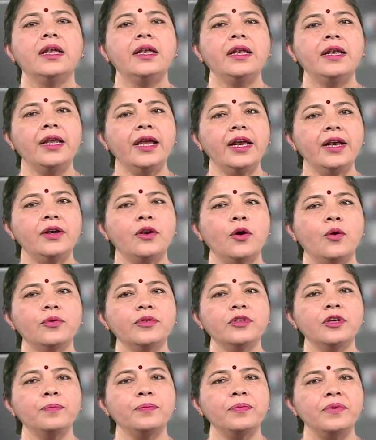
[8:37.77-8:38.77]
laid
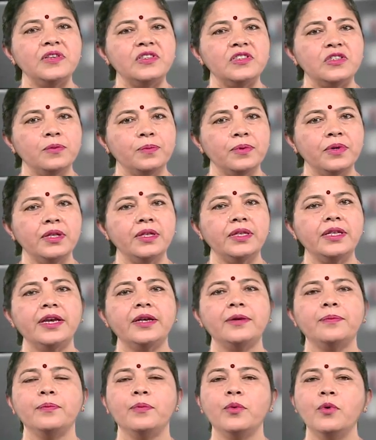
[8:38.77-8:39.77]
down the principle
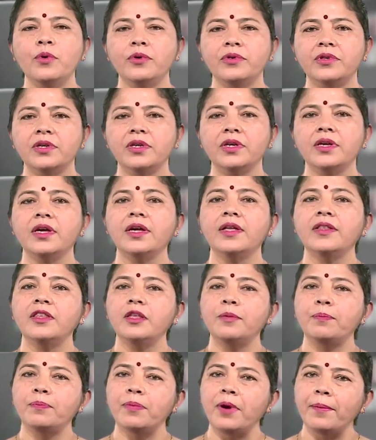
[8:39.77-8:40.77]
that both
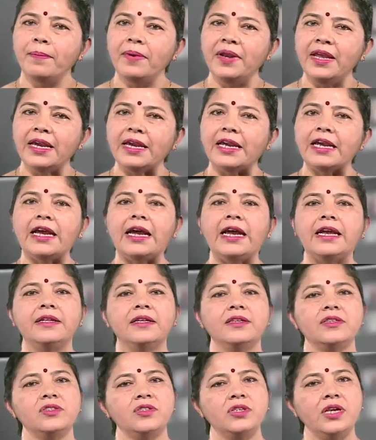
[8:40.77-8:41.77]
the public and
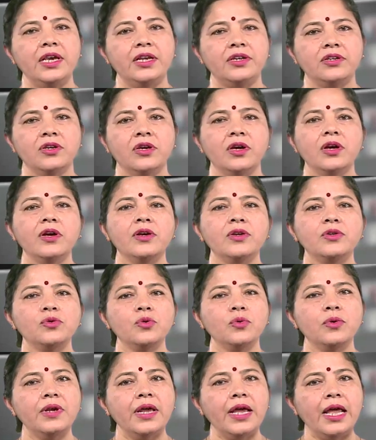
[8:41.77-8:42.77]
the state
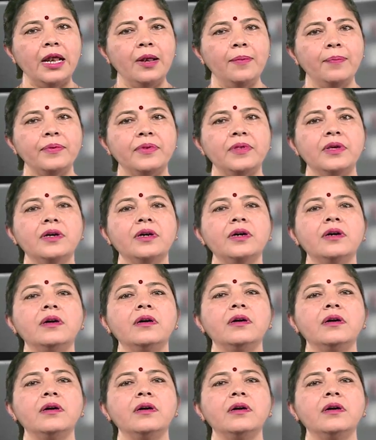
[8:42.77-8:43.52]
should help the